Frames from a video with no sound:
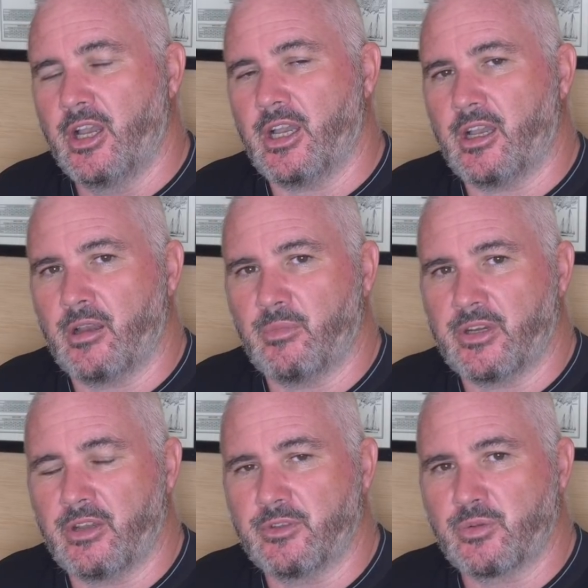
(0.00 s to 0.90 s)

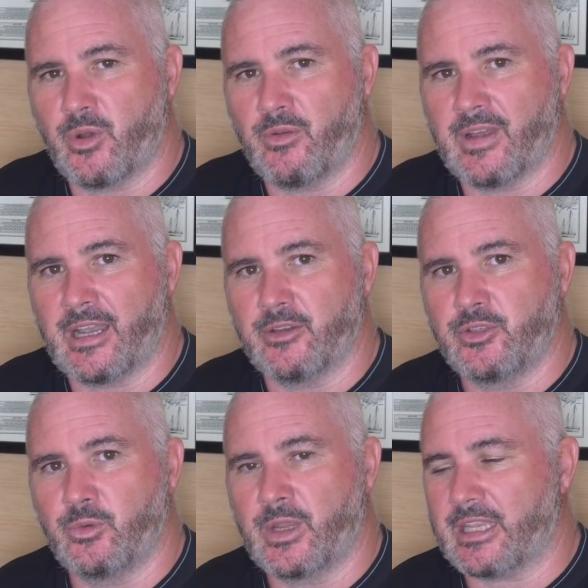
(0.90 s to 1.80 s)
And over 12
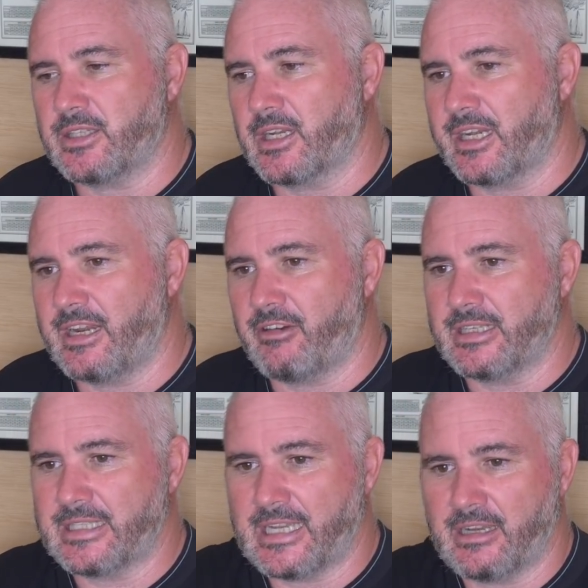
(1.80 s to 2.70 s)
hours you'll get a clear
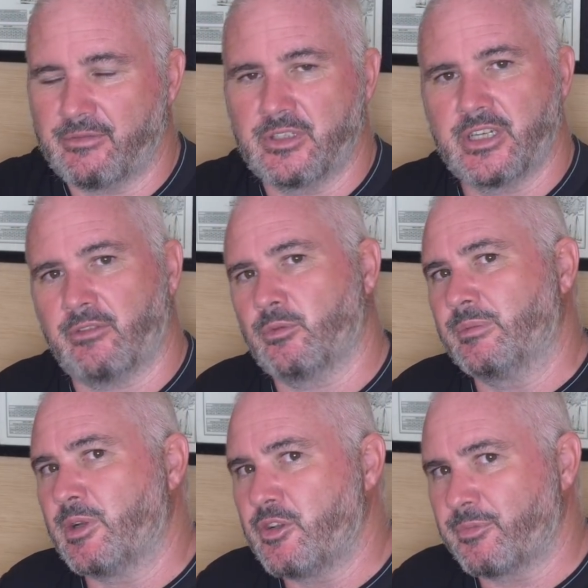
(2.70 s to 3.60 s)
idea of the general
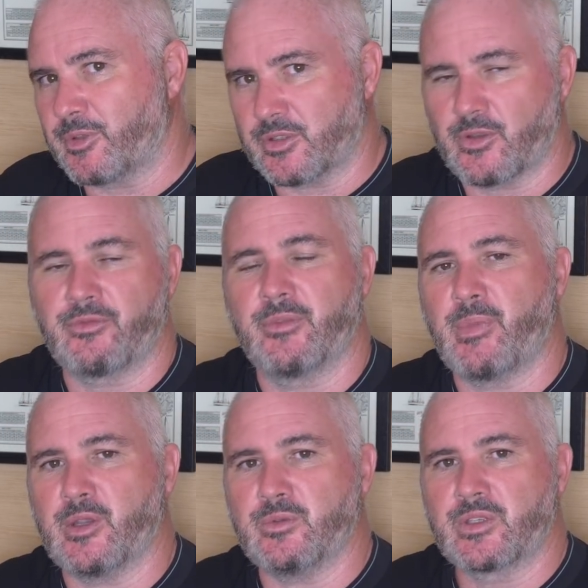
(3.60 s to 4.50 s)
movement of the
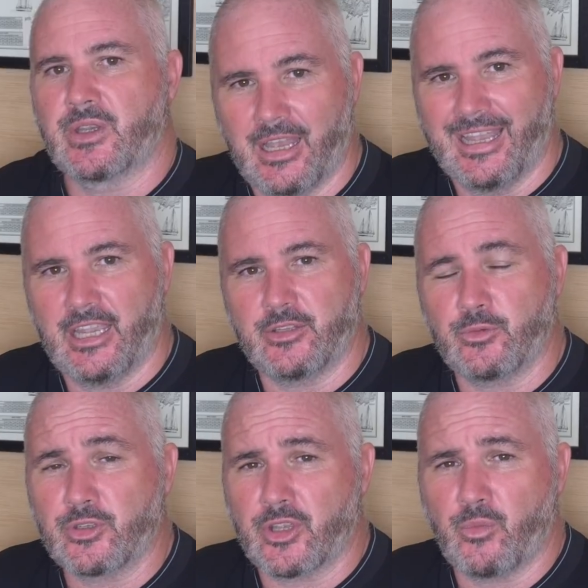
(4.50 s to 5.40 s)
boat. It's
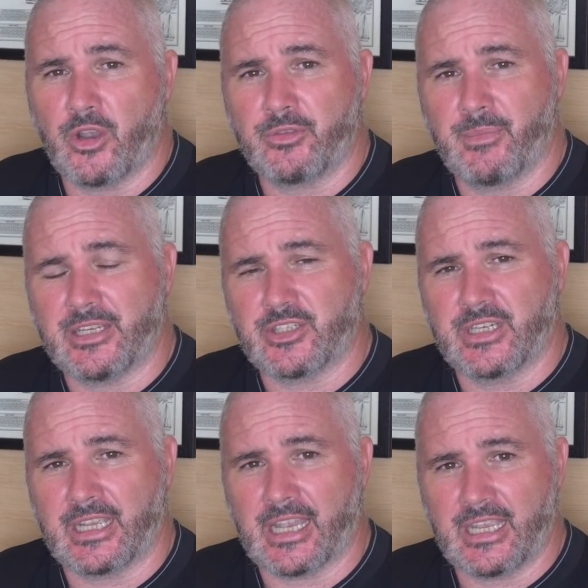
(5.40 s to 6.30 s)
also worth
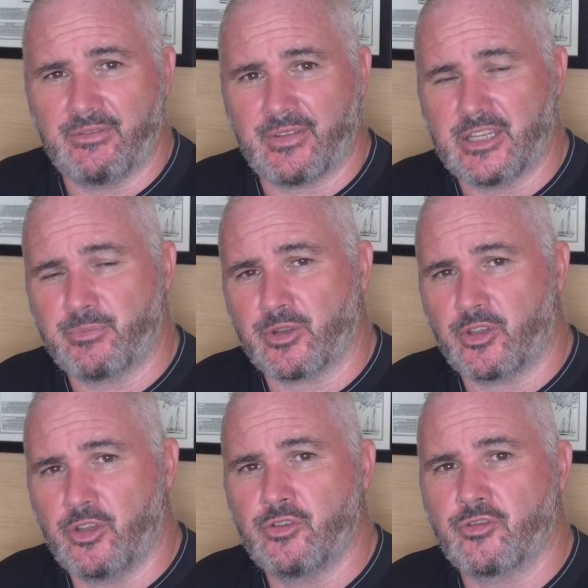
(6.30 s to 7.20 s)
mentioning a Facebook
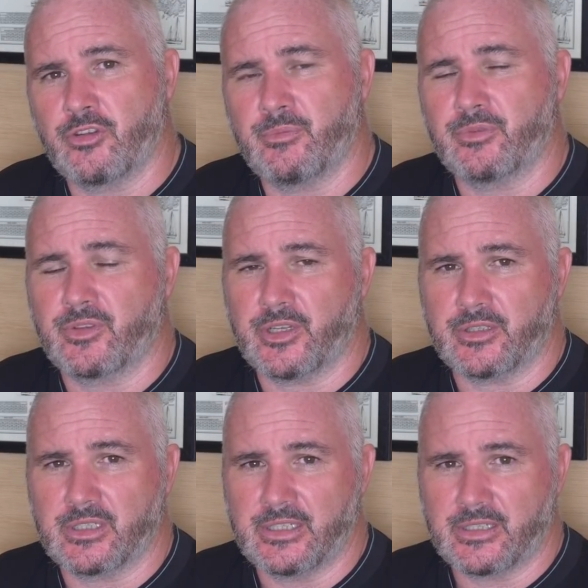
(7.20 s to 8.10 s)
user group
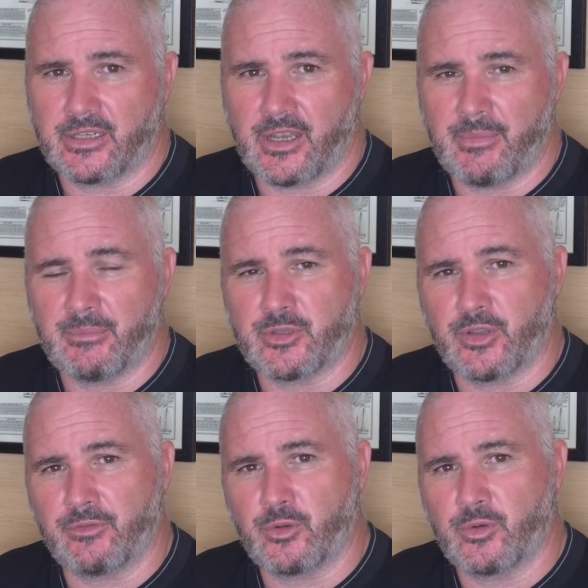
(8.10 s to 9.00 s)
that Liz and I are members
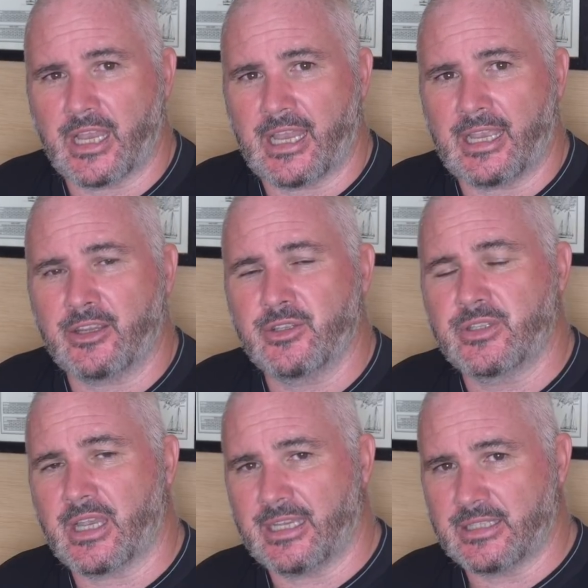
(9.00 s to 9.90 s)
of called
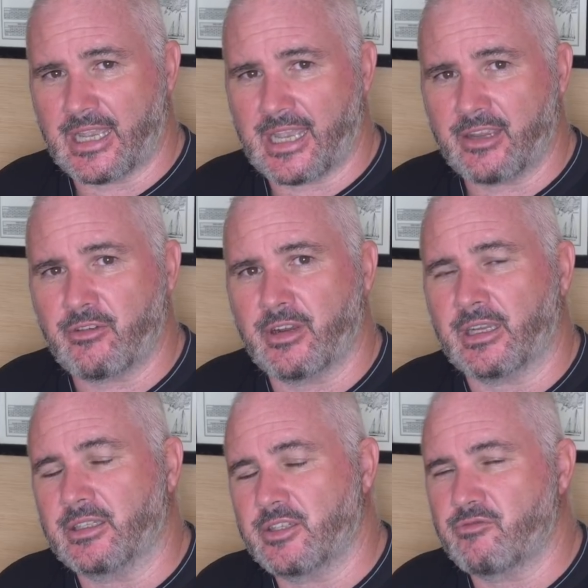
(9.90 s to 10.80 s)
Anchors and
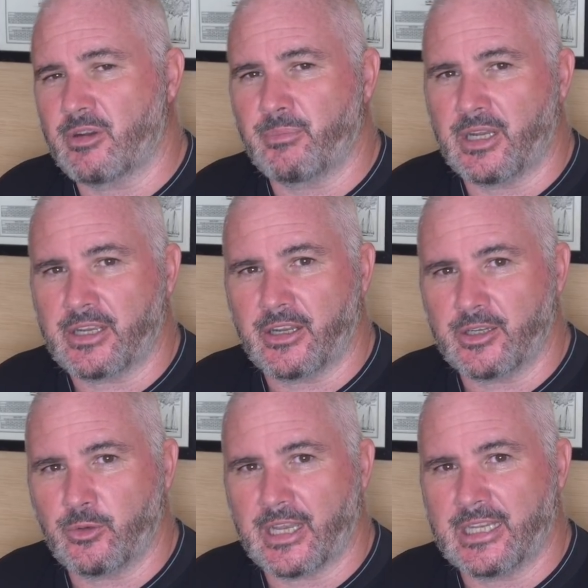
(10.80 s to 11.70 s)
Anchoring. It's run by a guy
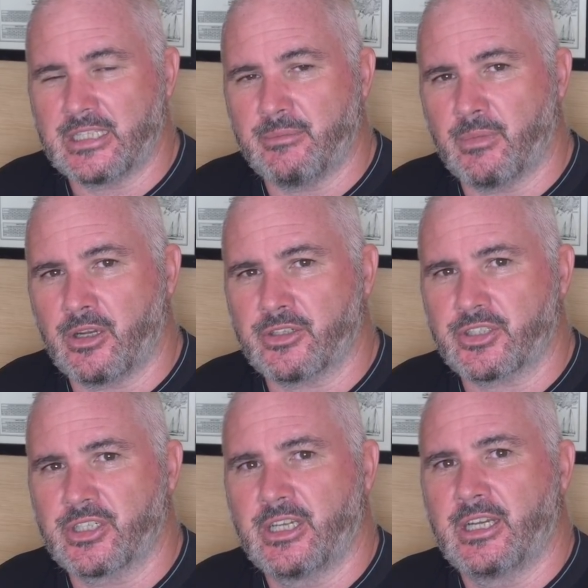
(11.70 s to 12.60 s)
called Andy Marsh.